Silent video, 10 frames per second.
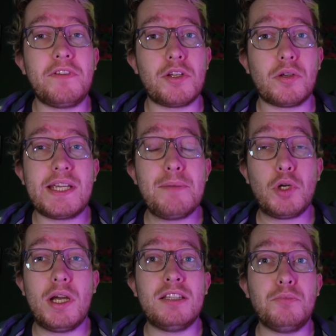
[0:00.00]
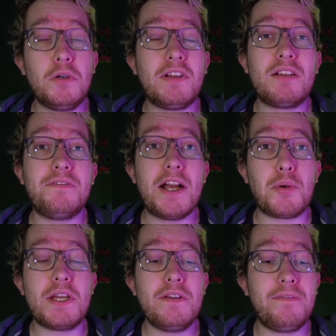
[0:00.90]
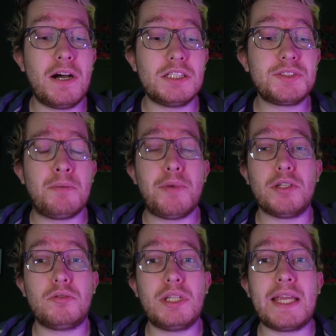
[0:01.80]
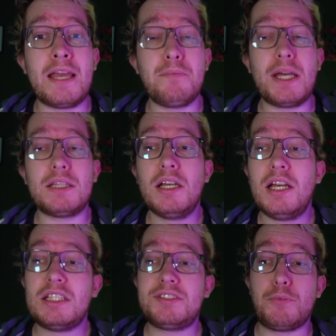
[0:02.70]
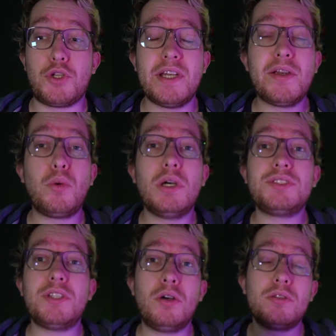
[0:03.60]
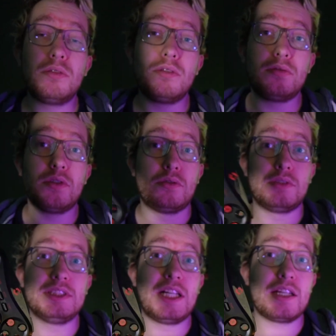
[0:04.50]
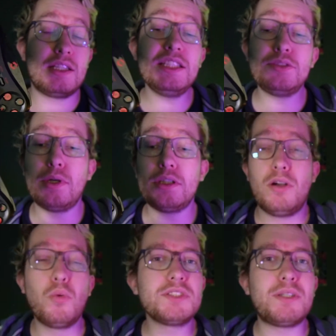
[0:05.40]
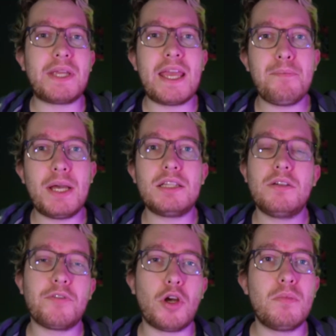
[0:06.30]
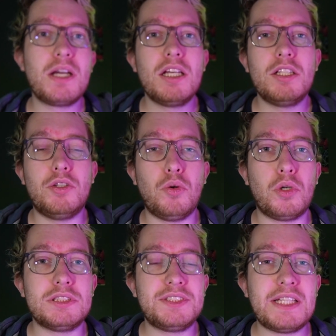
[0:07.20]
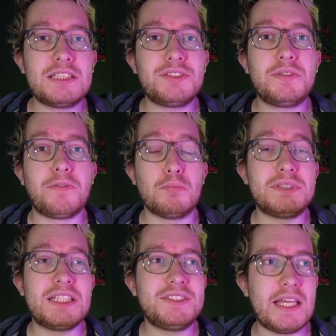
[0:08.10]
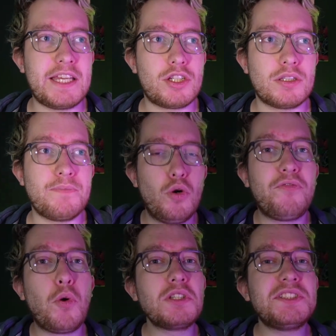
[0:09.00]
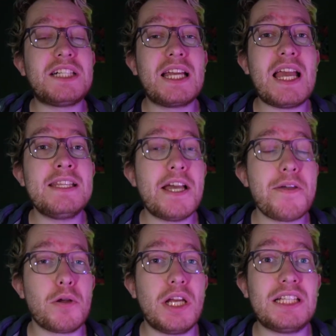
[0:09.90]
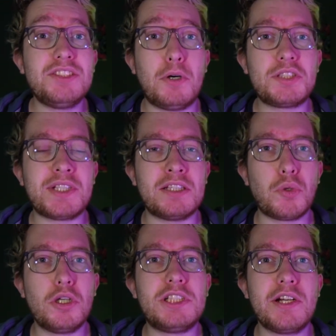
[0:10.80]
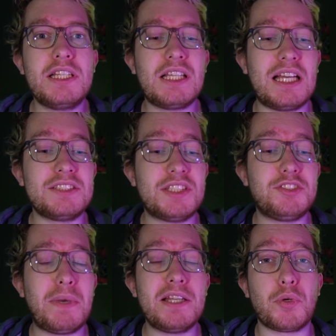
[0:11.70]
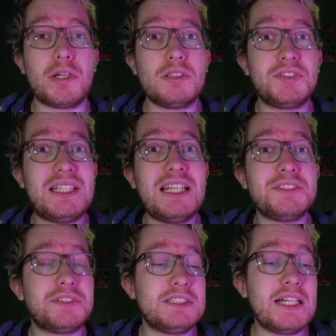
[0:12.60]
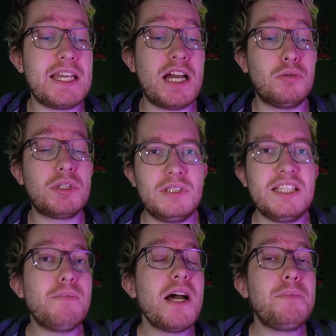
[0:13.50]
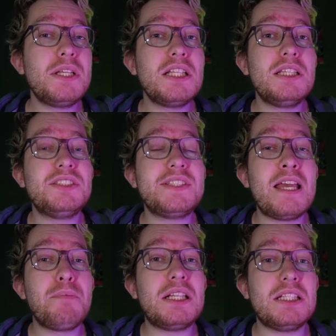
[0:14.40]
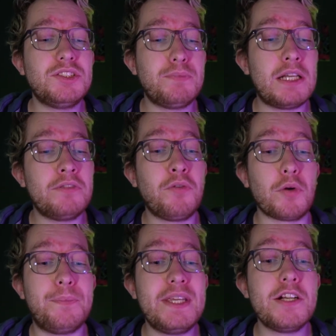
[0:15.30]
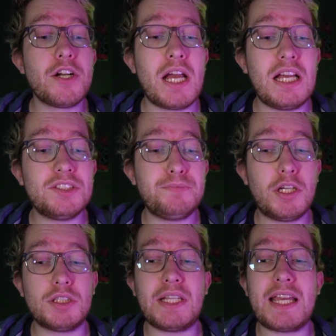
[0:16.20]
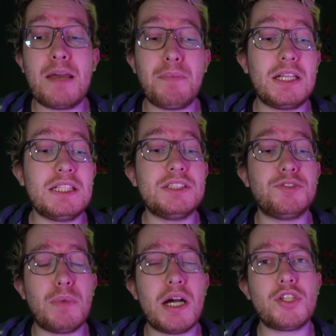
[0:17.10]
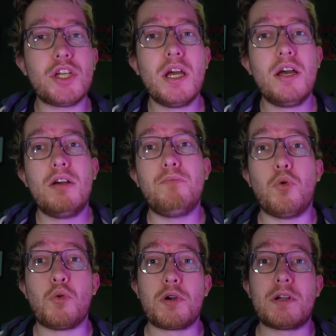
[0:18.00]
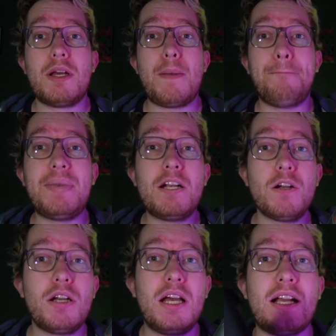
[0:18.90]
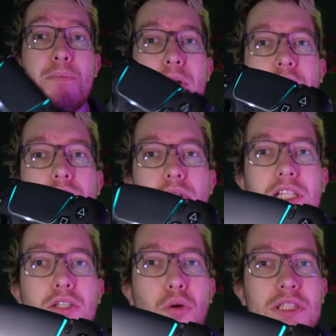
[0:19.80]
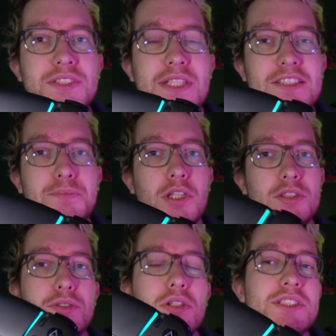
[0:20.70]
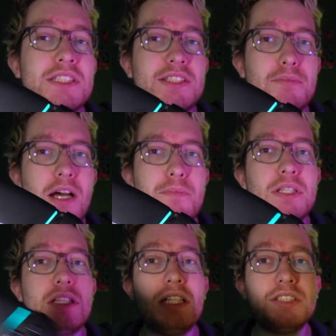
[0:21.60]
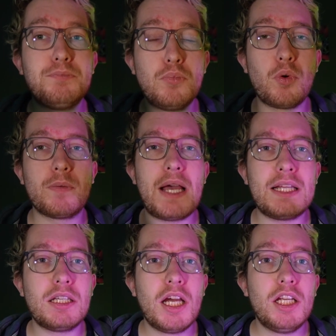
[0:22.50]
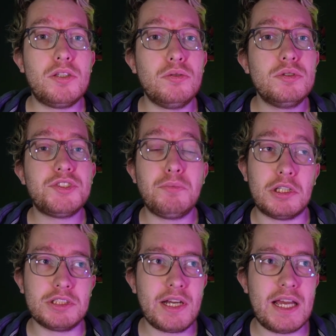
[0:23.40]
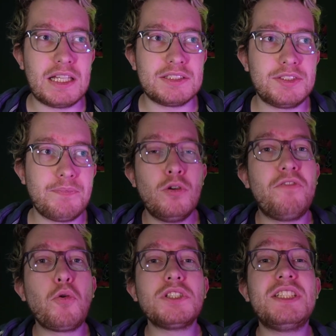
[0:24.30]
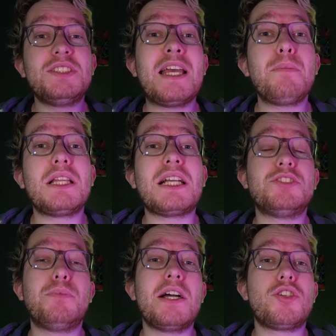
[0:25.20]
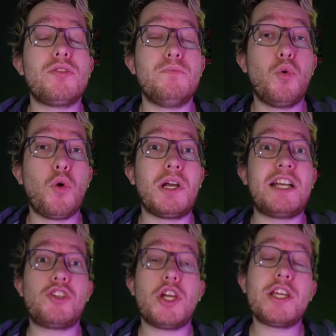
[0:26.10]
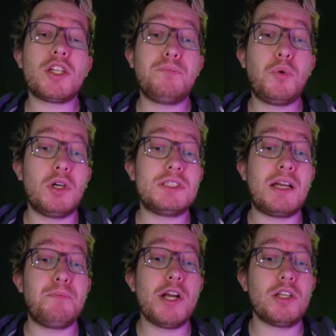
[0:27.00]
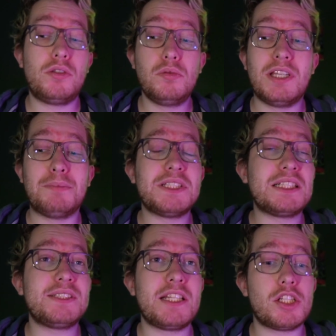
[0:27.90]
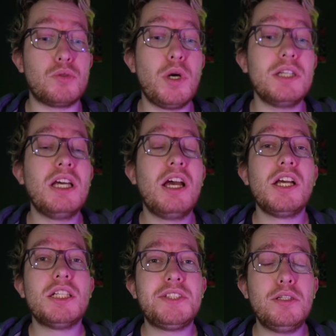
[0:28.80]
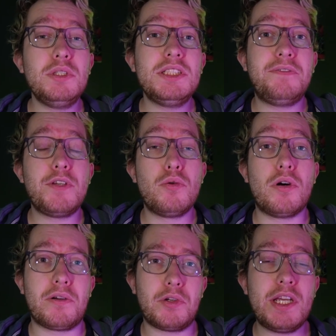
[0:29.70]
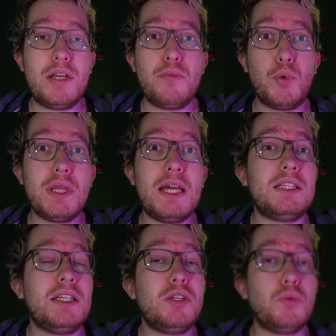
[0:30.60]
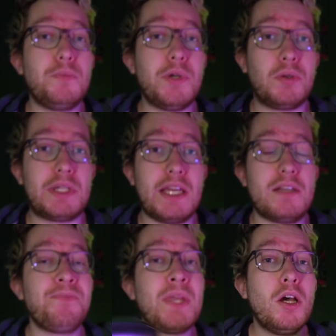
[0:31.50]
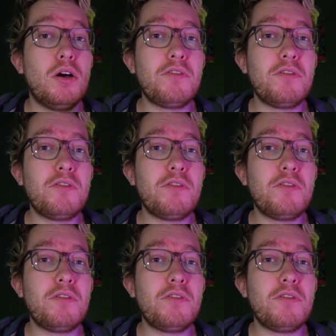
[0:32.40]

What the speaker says: your camera and moving very fast compared to the gamepad, some generic ones or like this one, or some gamepad from DualSense from PlayStation. Of course, like any other Xbox controller, it has asymmetric sticks layout. In my opinion, this gamepad is meant for bigger hands, because the gamepad is much more bigger compared to the DualSense, because DualSense, in my opinion, is more meant to smaller hands. Of course, this gamepad has much more actuation point compared to the PlayStation 1, so if you are okay with that, it would be okay. Of